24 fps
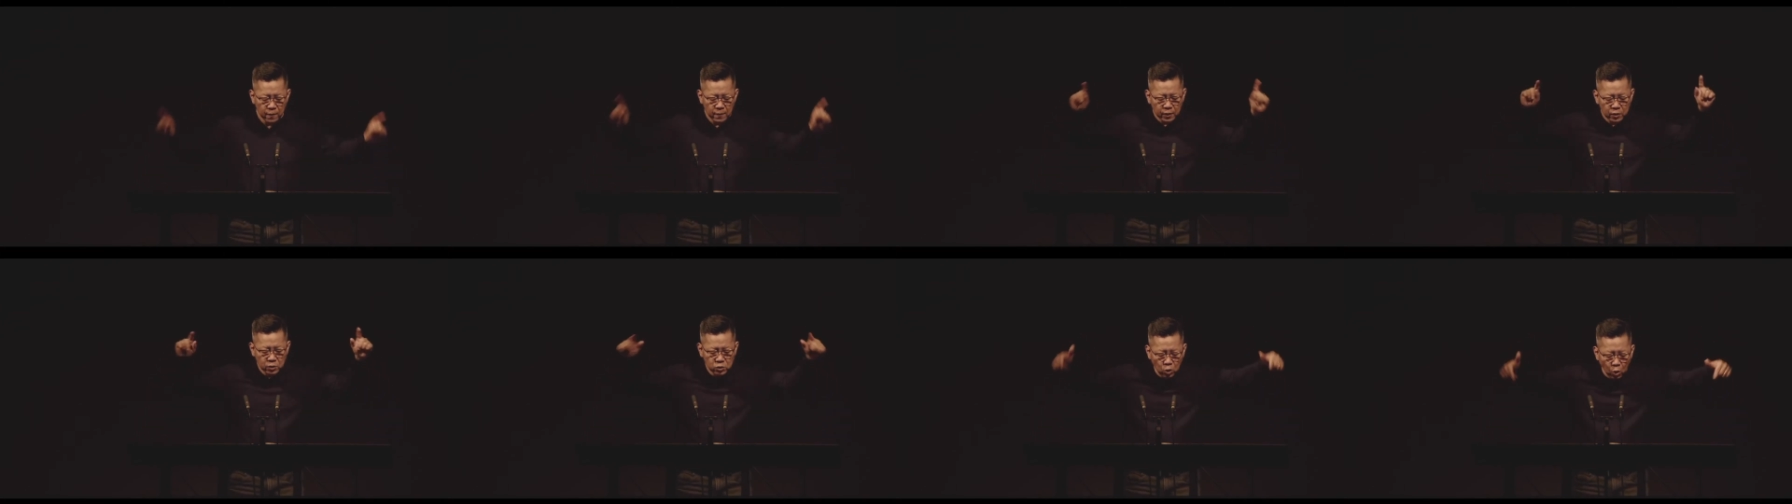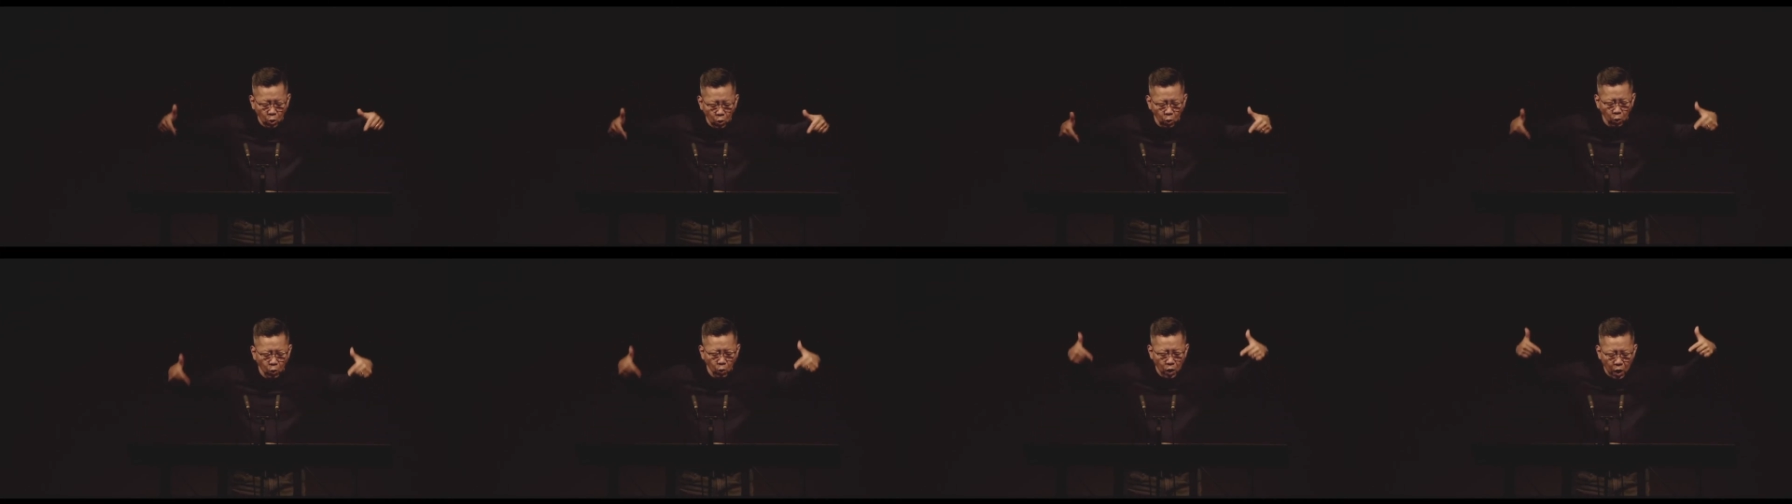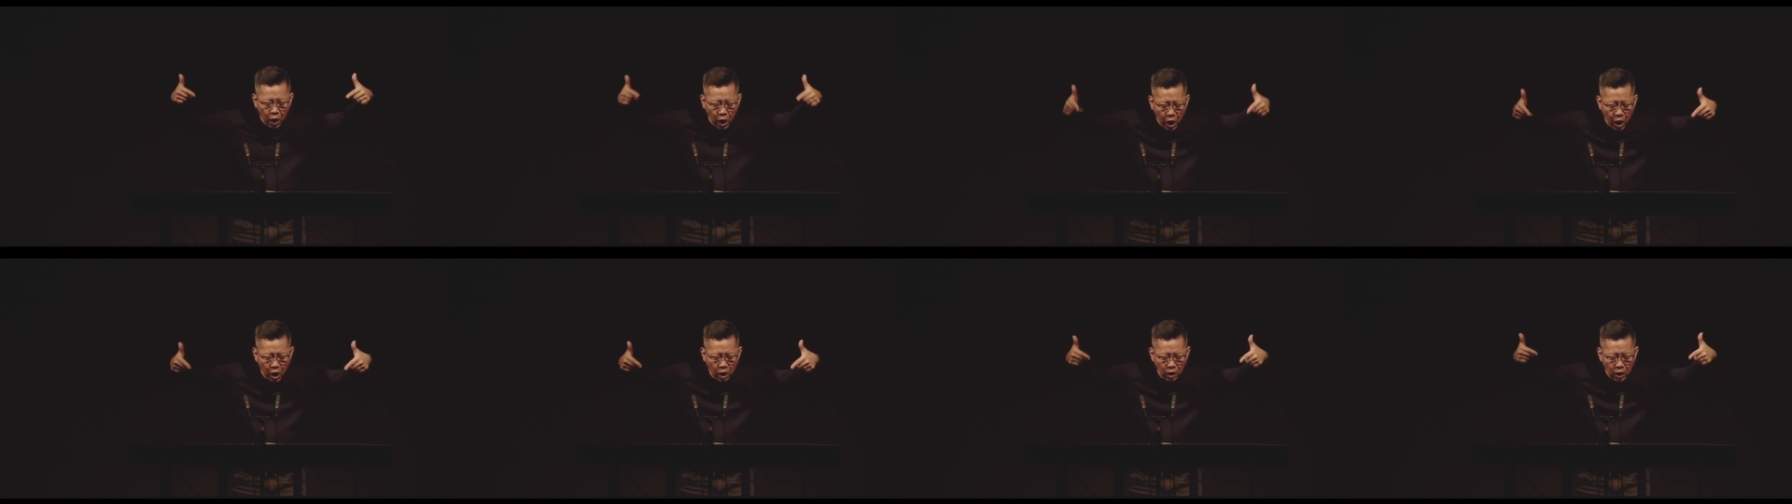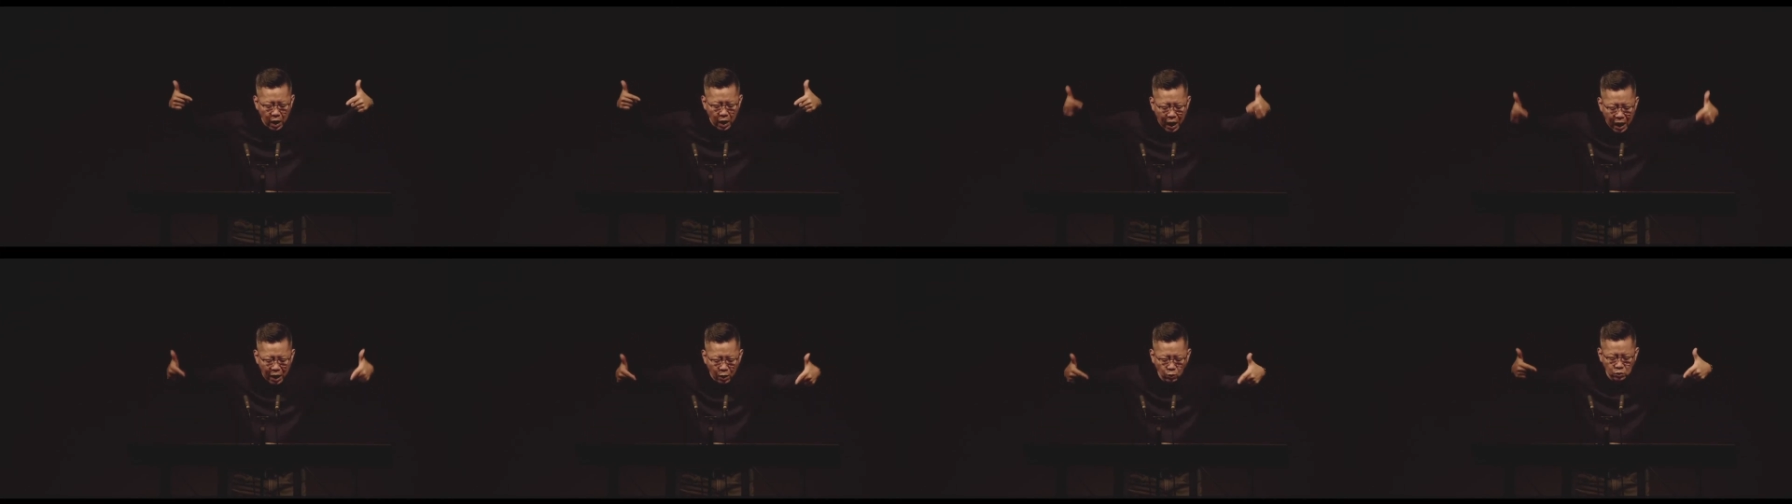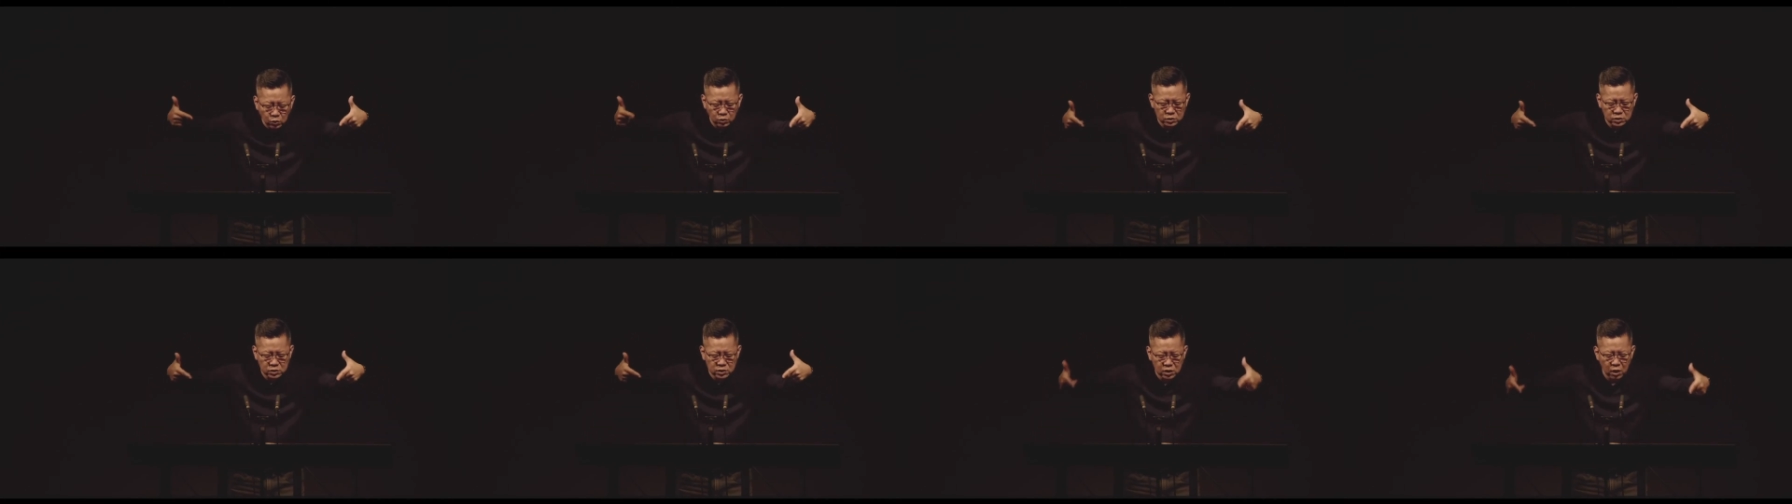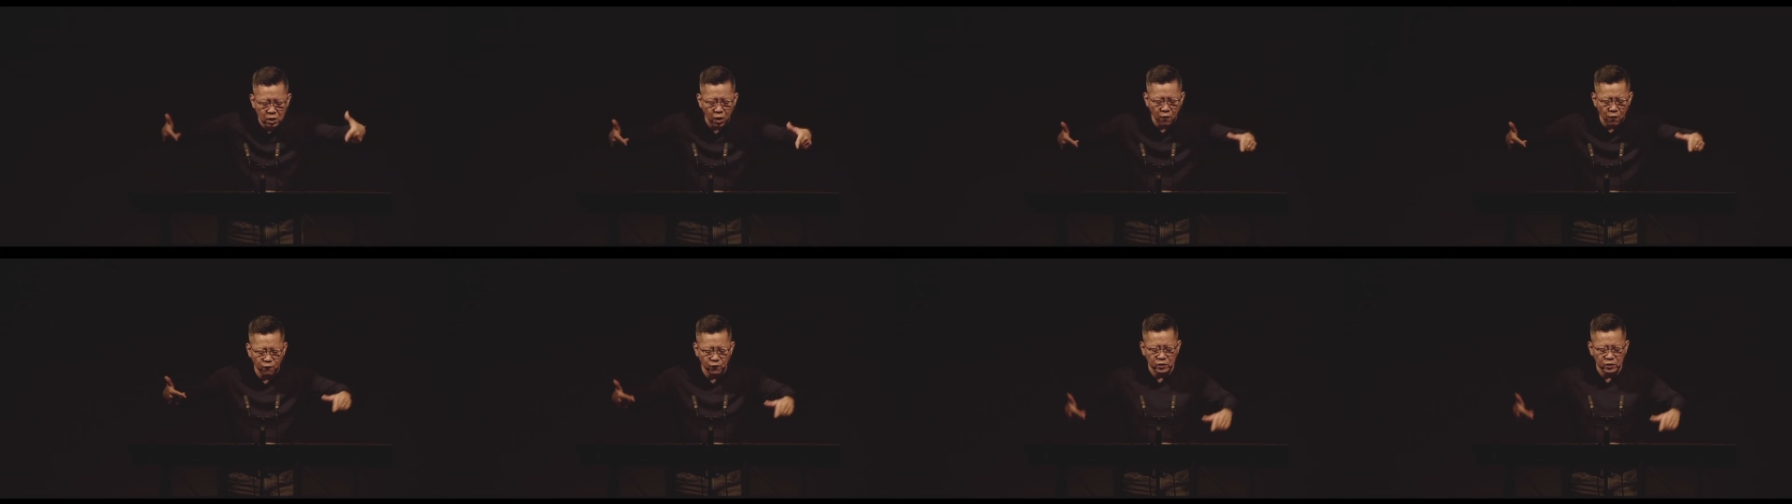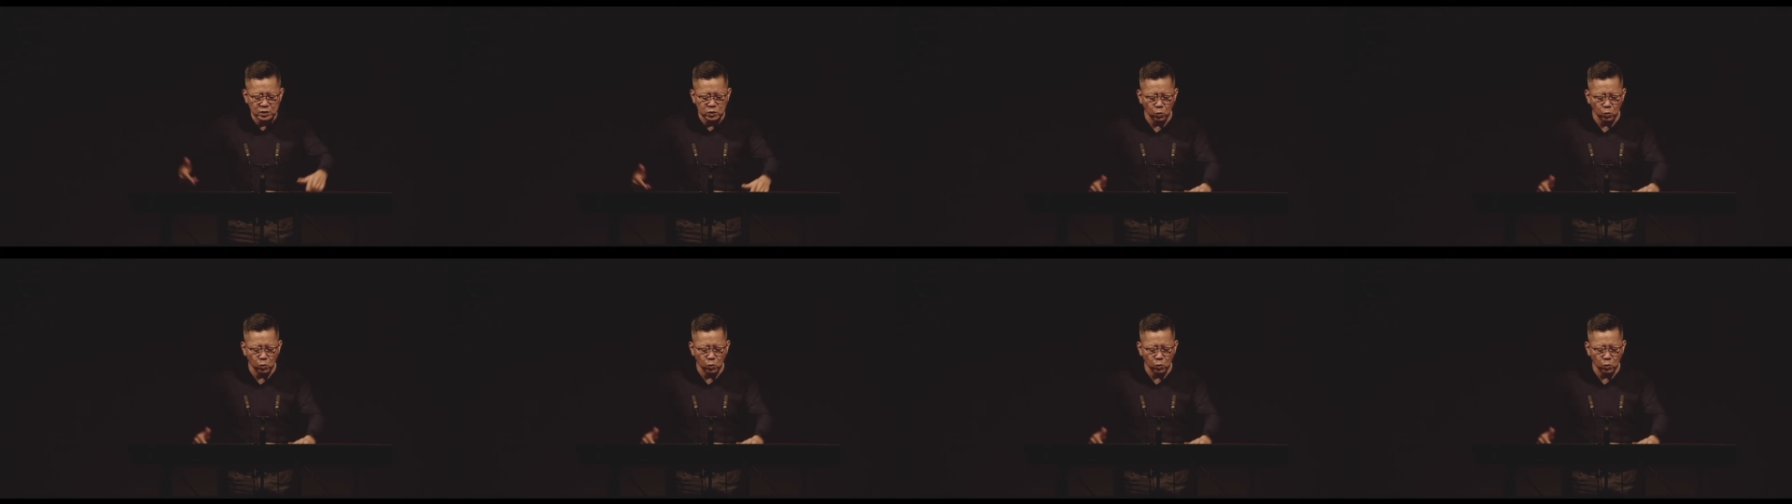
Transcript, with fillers: though our outer self is